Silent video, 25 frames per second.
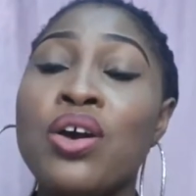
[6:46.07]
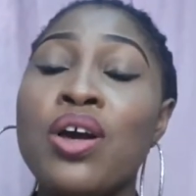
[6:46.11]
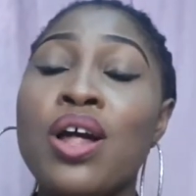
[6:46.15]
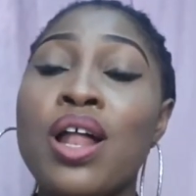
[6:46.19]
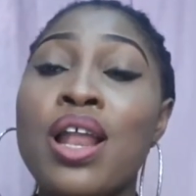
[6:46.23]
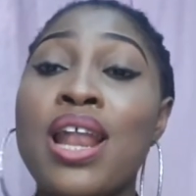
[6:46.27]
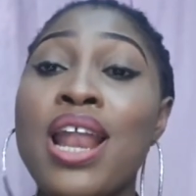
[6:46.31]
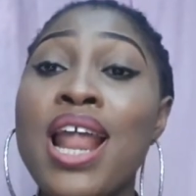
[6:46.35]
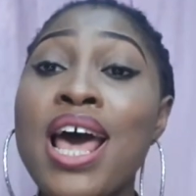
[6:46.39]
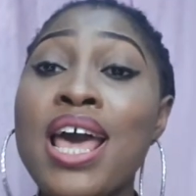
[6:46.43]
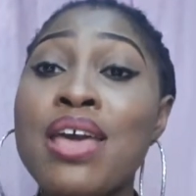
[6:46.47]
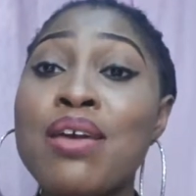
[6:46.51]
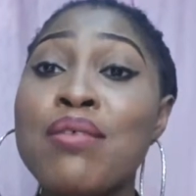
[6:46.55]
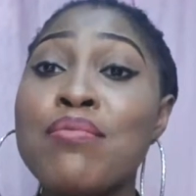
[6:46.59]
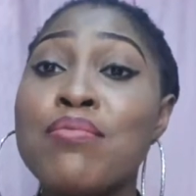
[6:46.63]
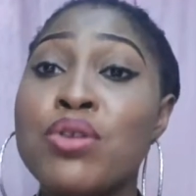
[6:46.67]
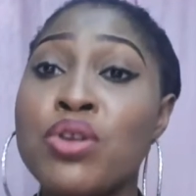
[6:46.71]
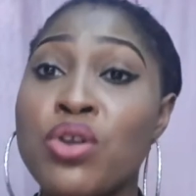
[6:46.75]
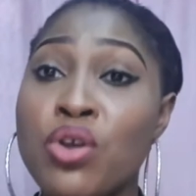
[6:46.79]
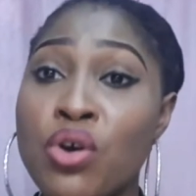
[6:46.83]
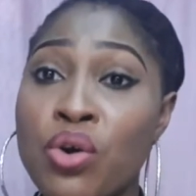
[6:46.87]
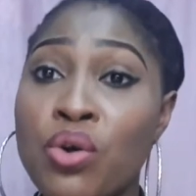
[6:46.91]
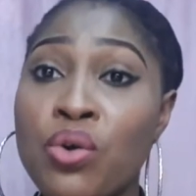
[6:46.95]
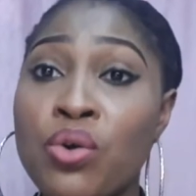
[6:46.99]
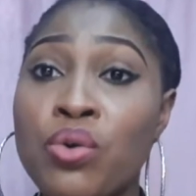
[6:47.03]
let him
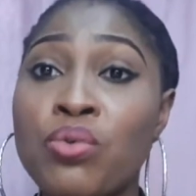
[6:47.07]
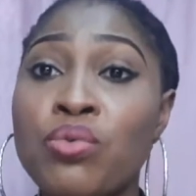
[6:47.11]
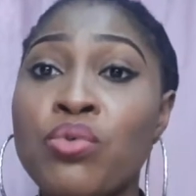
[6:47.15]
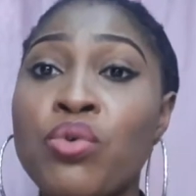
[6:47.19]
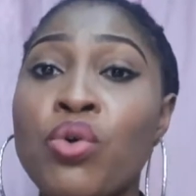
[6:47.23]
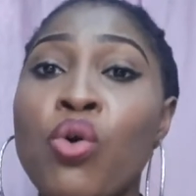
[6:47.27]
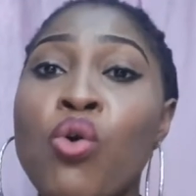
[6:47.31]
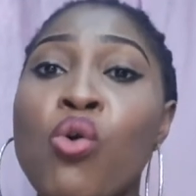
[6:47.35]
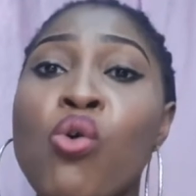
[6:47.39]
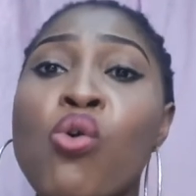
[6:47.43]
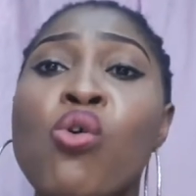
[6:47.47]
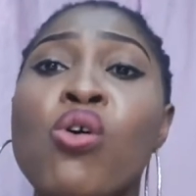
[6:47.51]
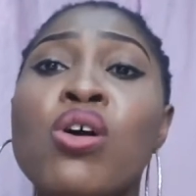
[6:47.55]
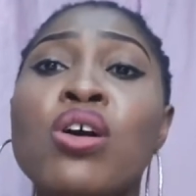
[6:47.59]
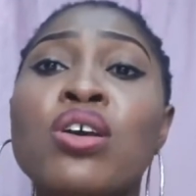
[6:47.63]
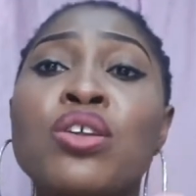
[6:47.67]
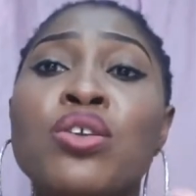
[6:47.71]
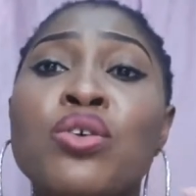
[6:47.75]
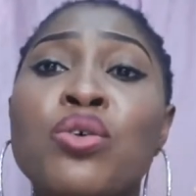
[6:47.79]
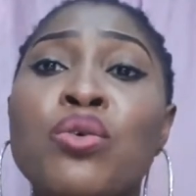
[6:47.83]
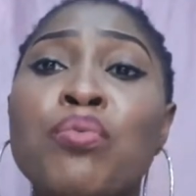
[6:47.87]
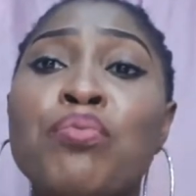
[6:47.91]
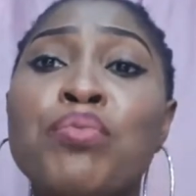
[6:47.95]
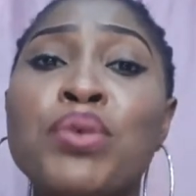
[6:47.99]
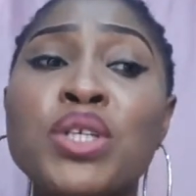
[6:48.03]
know, or, you
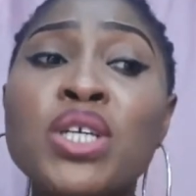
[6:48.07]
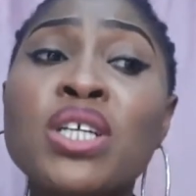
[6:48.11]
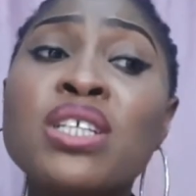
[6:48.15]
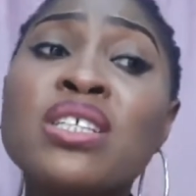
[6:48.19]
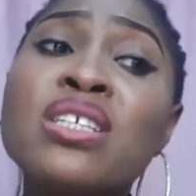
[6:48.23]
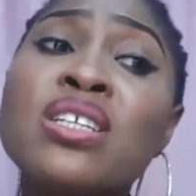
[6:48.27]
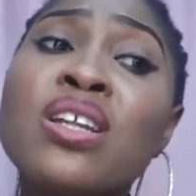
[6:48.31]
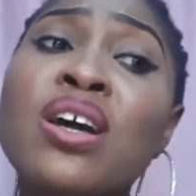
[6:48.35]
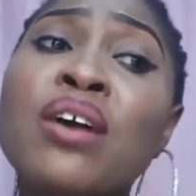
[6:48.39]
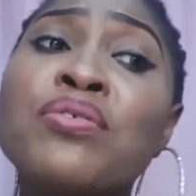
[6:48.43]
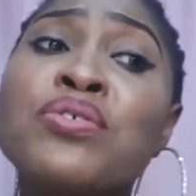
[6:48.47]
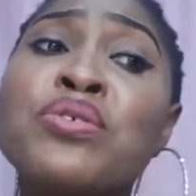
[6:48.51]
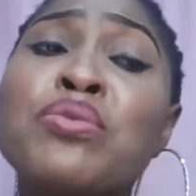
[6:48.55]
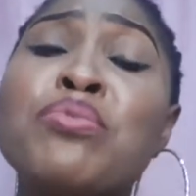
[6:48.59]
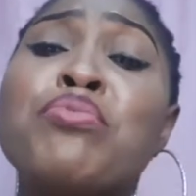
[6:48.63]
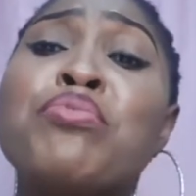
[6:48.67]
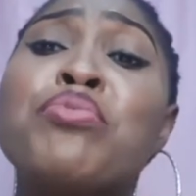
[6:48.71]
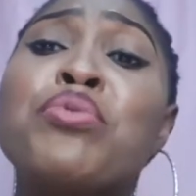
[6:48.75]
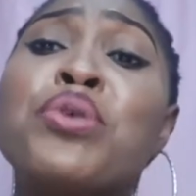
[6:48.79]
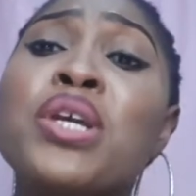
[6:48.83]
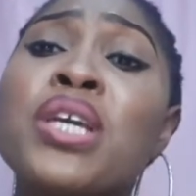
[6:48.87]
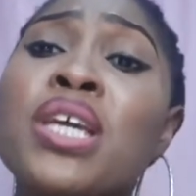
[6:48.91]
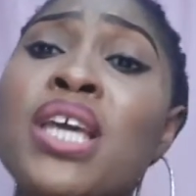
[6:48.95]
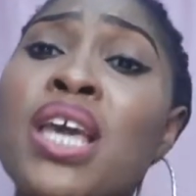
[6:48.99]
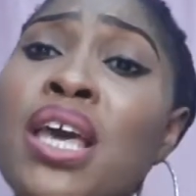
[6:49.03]
know, patient enough to
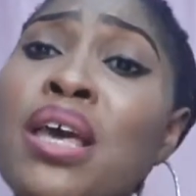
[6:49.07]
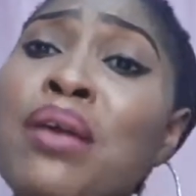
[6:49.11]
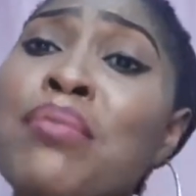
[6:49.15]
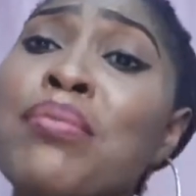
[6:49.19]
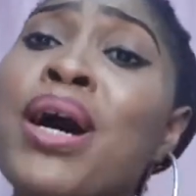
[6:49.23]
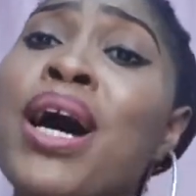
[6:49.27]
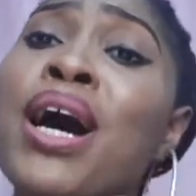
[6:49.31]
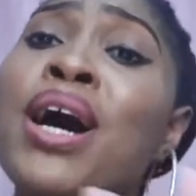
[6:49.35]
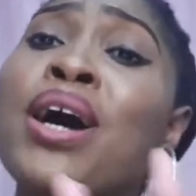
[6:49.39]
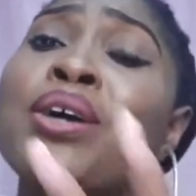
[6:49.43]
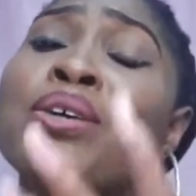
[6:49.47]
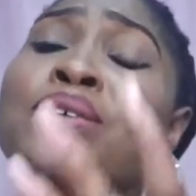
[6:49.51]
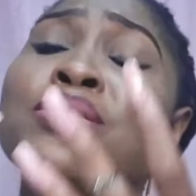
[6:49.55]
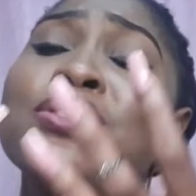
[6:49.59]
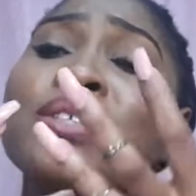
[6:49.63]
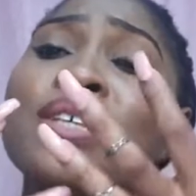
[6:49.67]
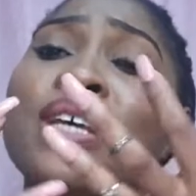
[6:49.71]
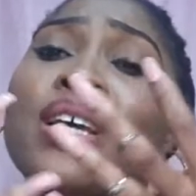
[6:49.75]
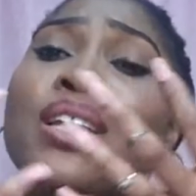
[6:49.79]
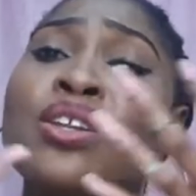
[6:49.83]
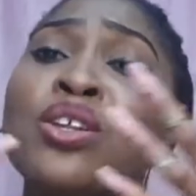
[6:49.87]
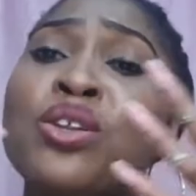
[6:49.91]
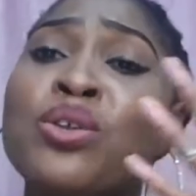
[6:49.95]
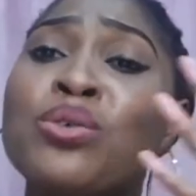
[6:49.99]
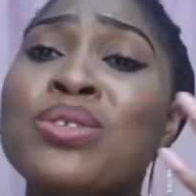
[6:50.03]
bring him out
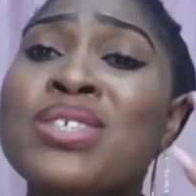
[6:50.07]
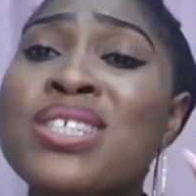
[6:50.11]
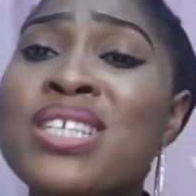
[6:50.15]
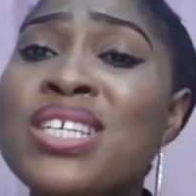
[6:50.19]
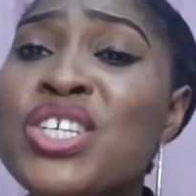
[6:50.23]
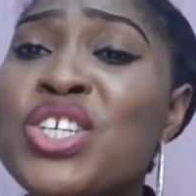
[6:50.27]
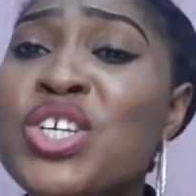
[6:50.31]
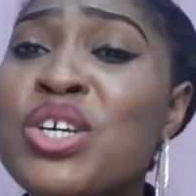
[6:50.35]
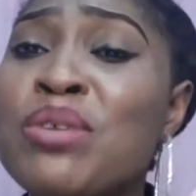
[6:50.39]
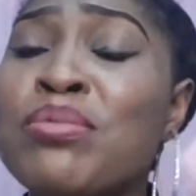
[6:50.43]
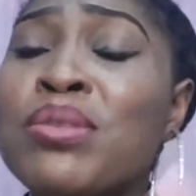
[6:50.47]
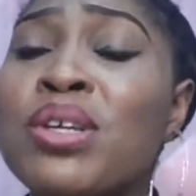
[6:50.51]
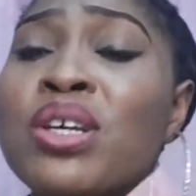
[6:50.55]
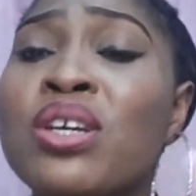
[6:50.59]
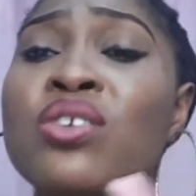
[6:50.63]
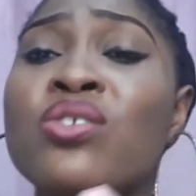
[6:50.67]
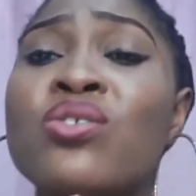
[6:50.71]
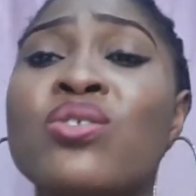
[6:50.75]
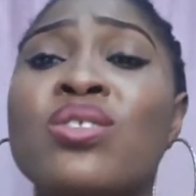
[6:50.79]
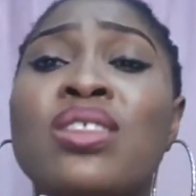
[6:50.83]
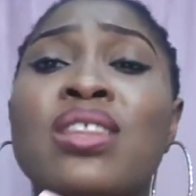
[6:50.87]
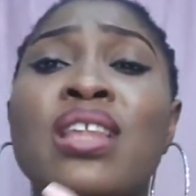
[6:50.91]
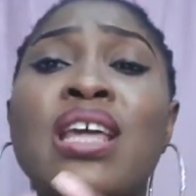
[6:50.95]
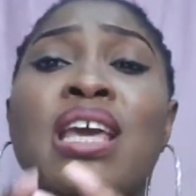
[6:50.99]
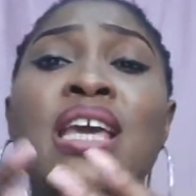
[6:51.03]
and, you know, teach him the
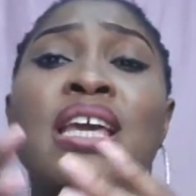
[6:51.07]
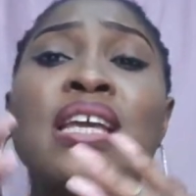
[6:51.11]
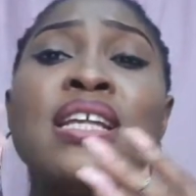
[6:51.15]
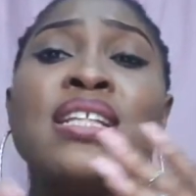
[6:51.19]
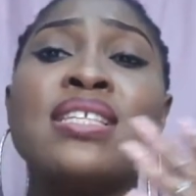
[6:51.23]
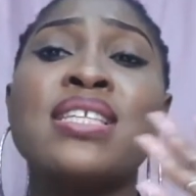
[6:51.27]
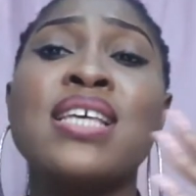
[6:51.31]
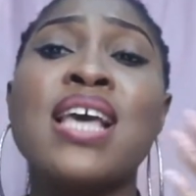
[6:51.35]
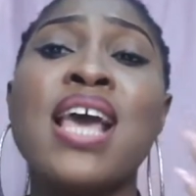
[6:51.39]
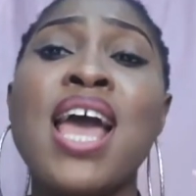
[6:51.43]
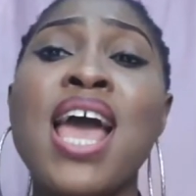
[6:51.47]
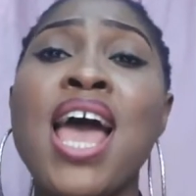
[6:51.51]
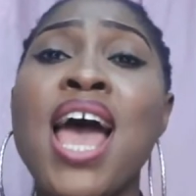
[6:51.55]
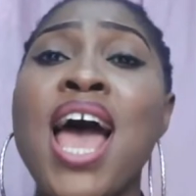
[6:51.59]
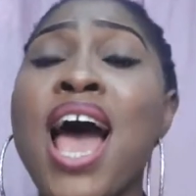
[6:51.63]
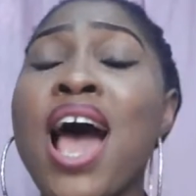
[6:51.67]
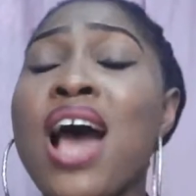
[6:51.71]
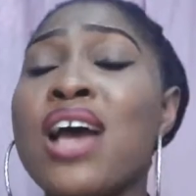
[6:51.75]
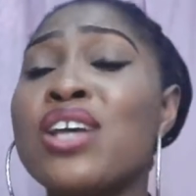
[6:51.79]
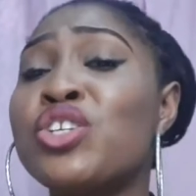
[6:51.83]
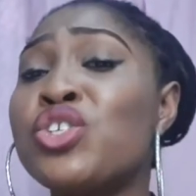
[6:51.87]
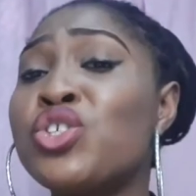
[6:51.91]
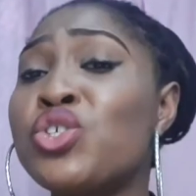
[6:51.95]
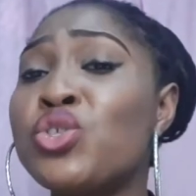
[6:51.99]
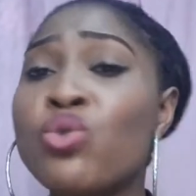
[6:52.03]
good things
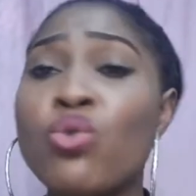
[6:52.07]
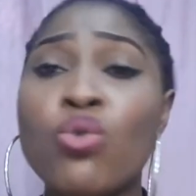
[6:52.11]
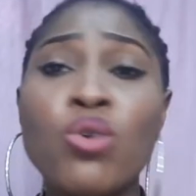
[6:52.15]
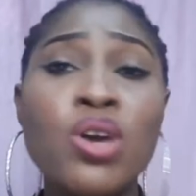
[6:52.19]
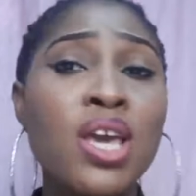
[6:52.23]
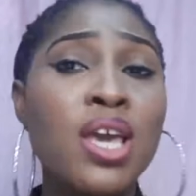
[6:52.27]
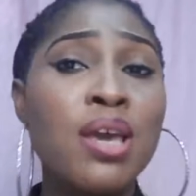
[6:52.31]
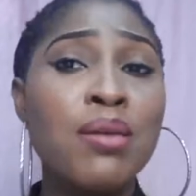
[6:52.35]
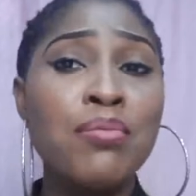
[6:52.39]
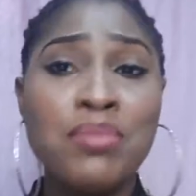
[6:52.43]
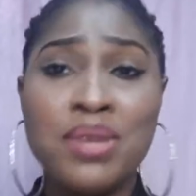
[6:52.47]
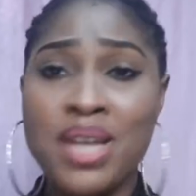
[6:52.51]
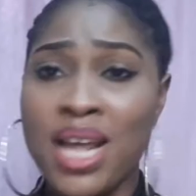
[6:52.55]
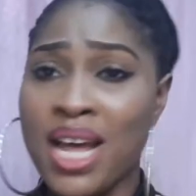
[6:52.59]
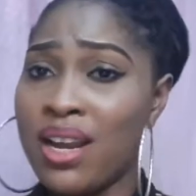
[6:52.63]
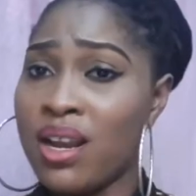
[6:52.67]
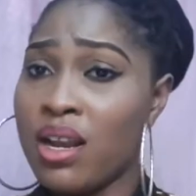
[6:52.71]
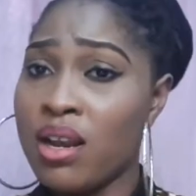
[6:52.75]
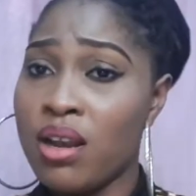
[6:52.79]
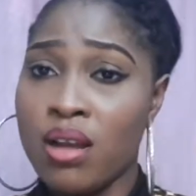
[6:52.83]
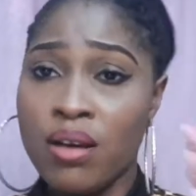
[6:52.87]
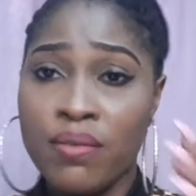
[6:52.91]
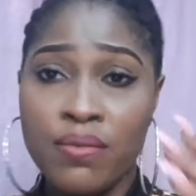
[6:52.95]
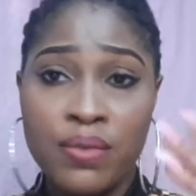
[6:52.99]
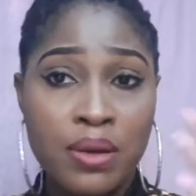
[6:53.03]
and show him that
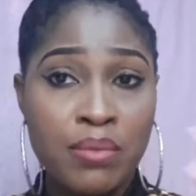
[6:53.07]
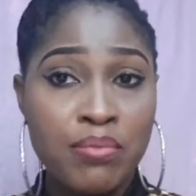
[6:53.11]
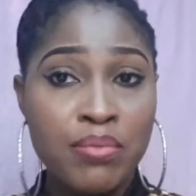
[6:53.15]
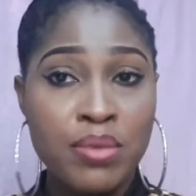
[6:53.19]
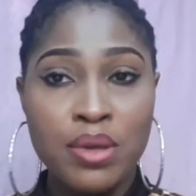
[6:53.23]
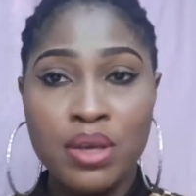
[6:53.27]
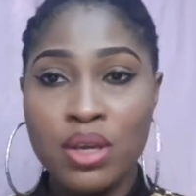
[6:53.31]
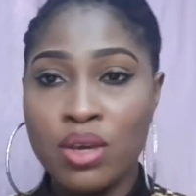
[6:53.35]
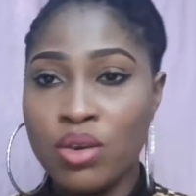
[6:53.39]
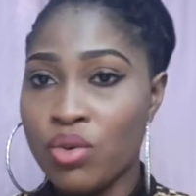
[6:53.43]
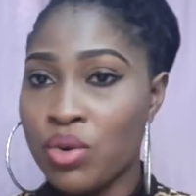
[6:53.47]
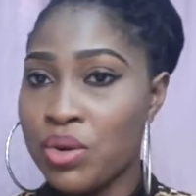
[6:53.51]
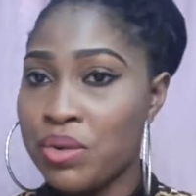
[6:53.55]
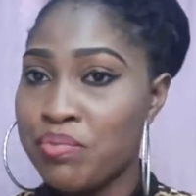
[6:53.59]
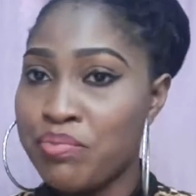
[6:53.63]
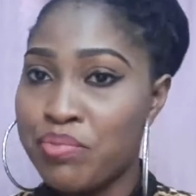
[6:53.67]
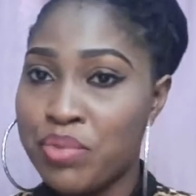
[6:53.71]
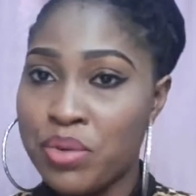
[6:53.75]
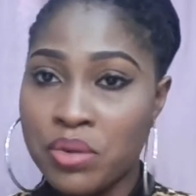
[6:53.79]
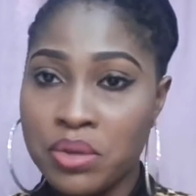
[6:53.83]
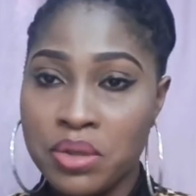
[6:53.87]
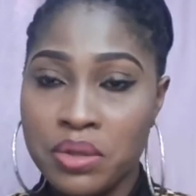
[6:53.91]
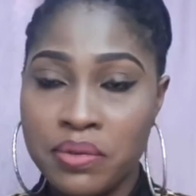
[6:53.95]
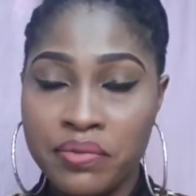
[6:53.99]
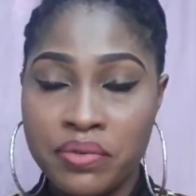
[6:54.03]
love can be good and
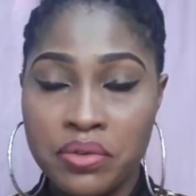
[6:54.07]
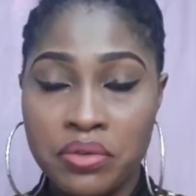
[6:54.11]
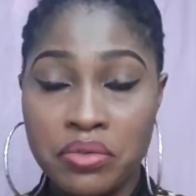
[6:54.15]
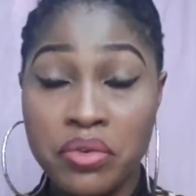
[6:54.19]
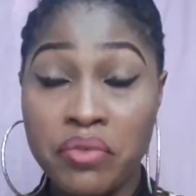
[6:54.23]
beautiful.